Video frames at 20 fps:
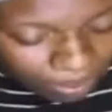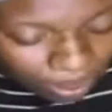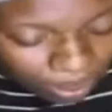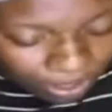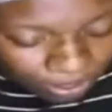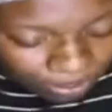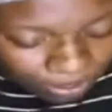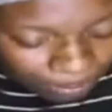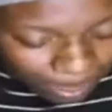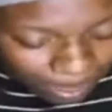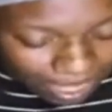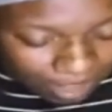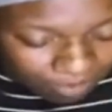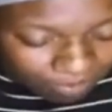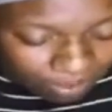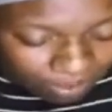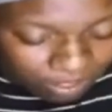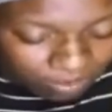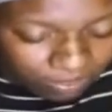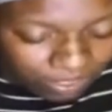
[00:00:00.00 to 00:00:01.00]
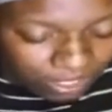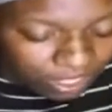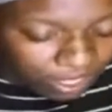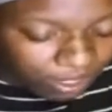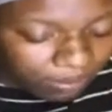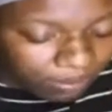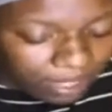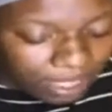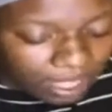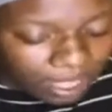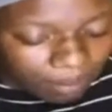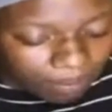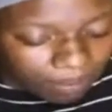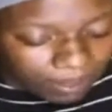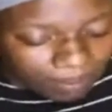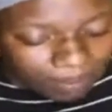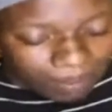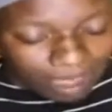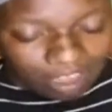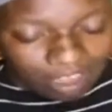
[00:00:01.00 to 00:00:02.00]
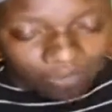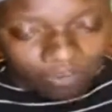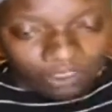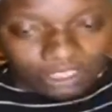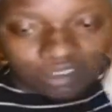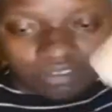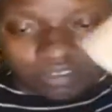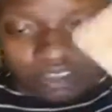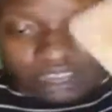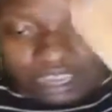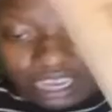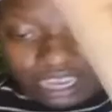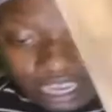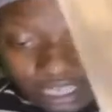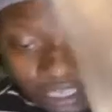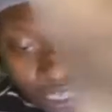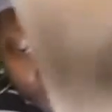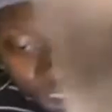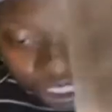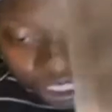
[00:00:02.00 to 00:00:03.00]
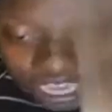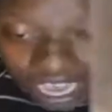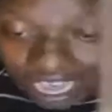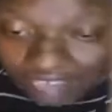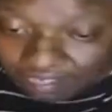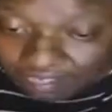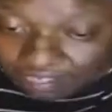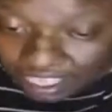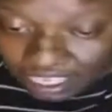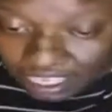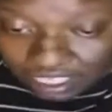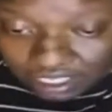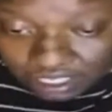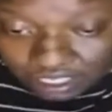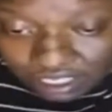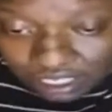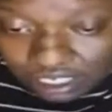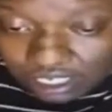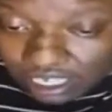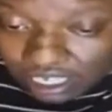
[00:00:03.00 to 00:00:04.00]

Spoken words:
Are you mindful of them? Be mindful of their energy. I think it's good